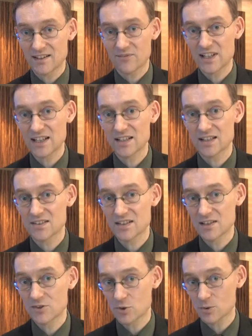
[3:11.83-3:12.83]
are various
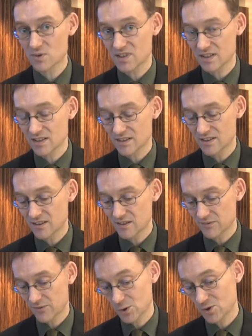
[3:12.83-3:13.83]
issues,
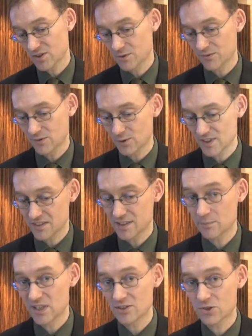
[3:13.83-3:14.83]
first of all, as I
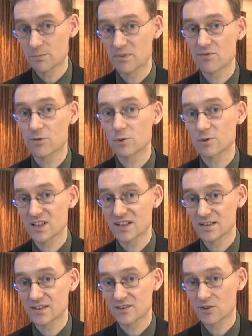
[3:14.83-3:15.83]
mentioned before,
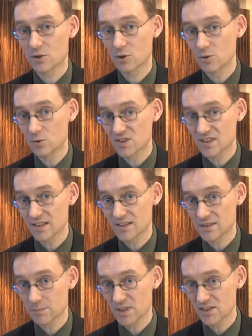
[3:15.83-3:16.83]
and growth,
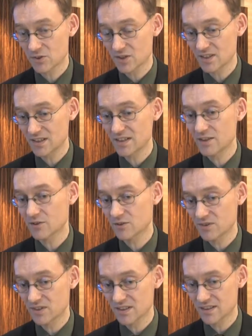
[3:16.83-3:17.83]
especially
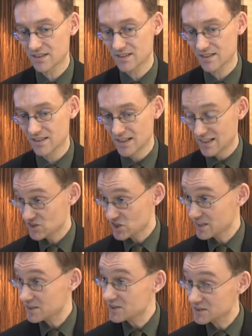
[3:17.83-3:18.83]
on the
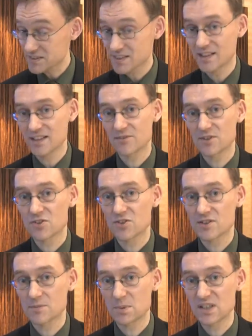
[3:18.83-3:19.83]
general side, which
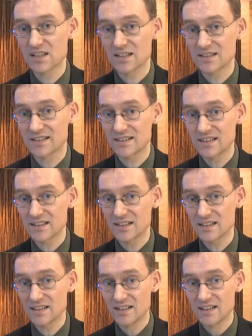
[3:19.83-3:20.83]
is P&C,